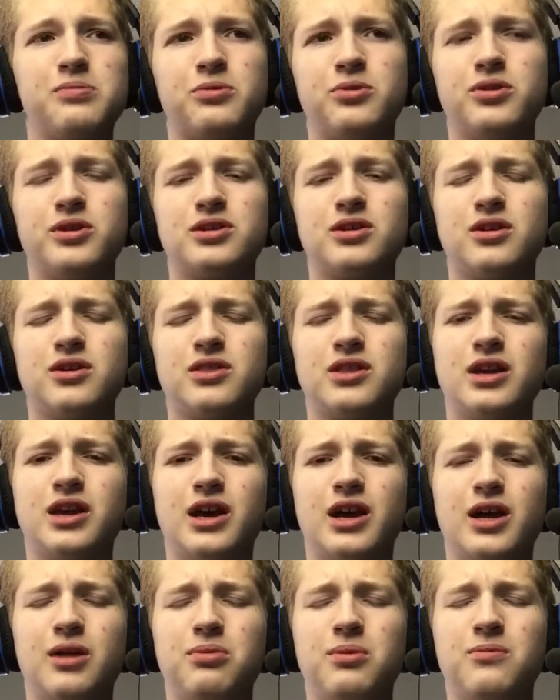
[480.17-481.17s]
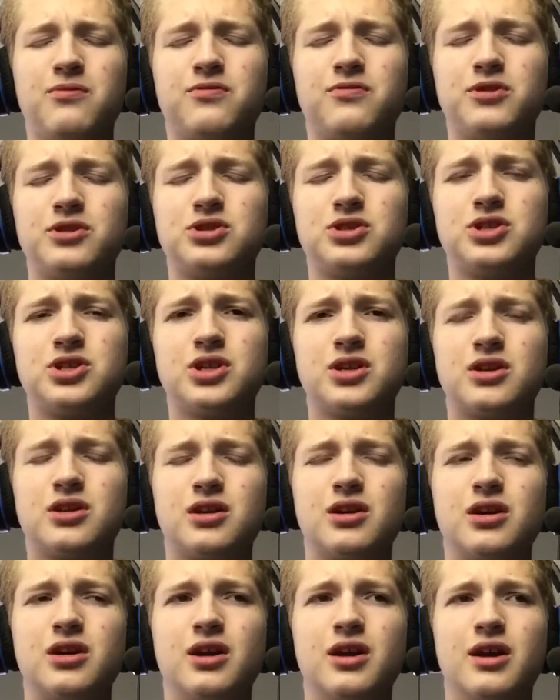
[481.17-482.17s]
point on the album for
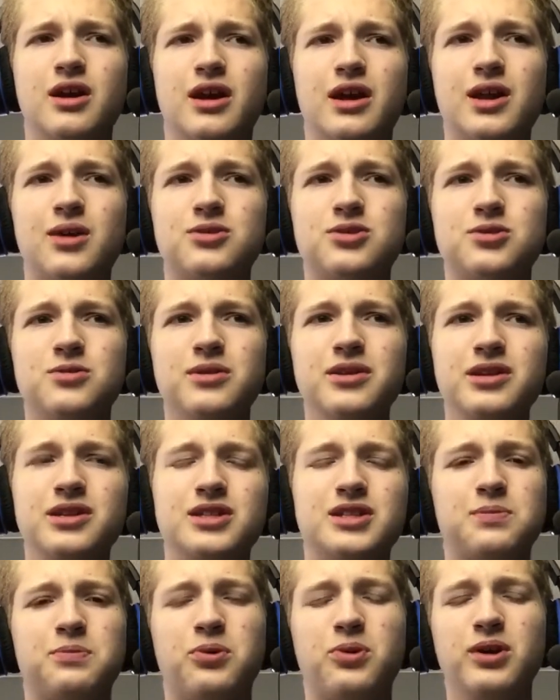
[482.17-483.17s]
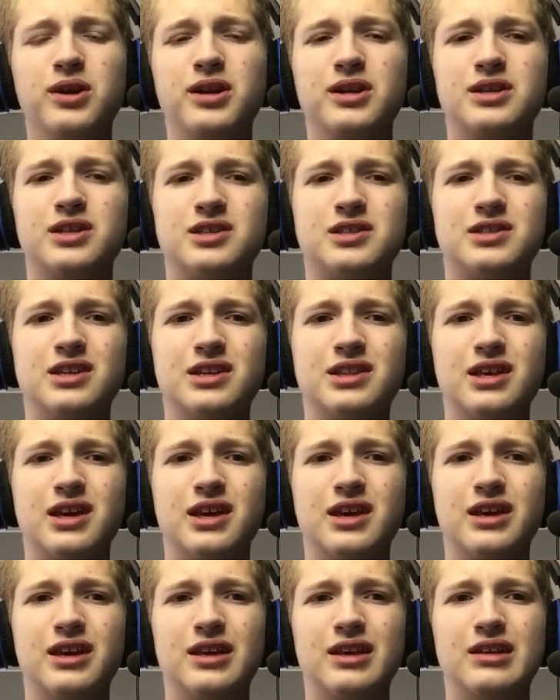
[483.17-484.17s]
sure, and I was really disappointed to see
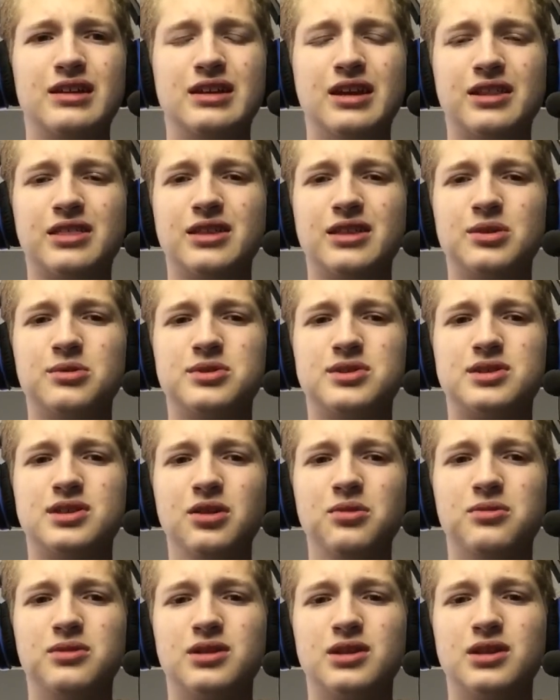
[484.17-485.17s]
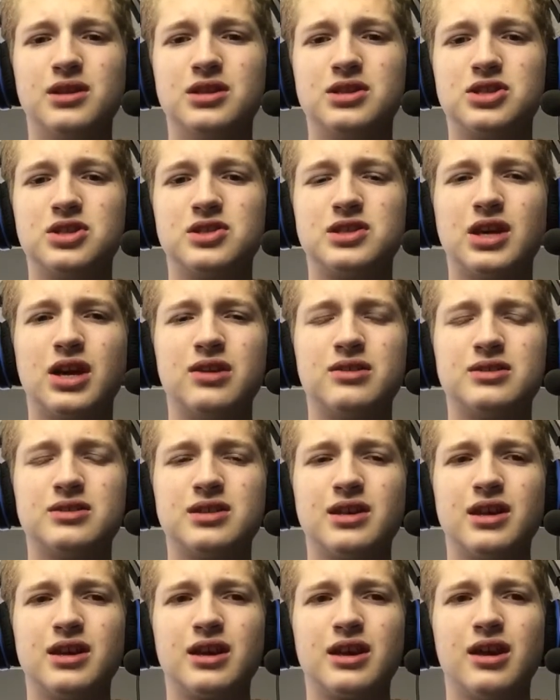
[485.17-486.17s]
that nothing was done with it. It just sounds
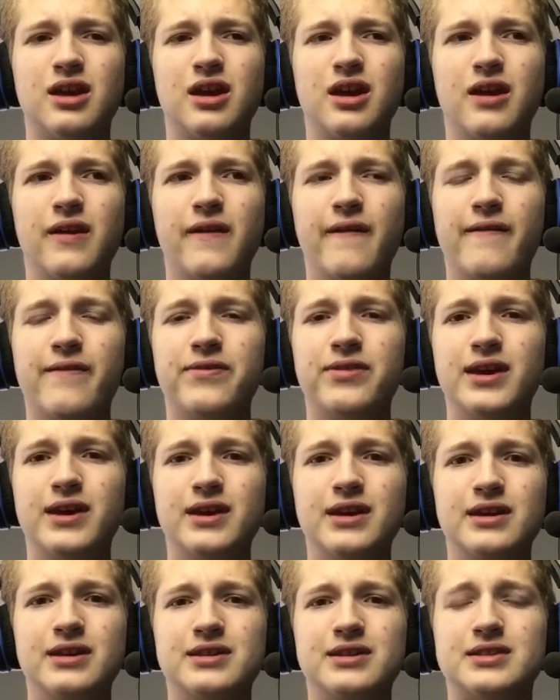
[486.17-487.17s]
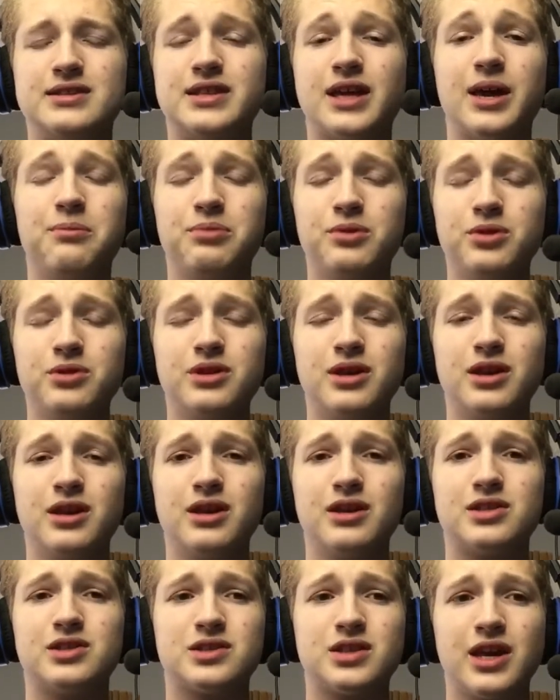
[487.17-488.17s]
like they sampled
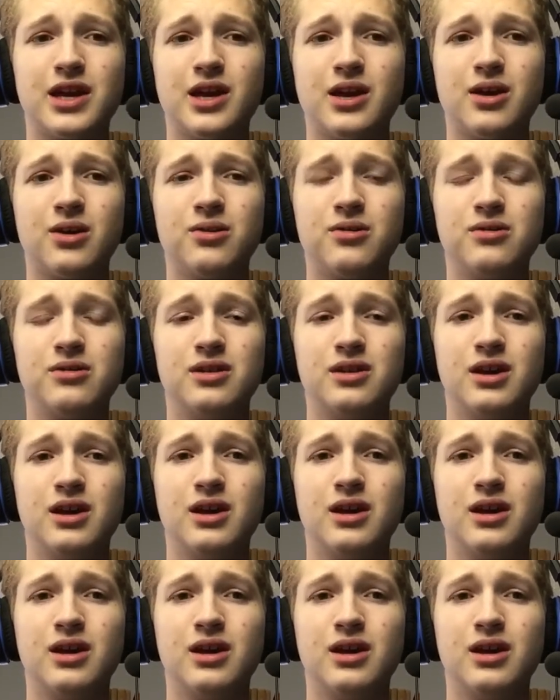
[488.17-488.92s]
a sound,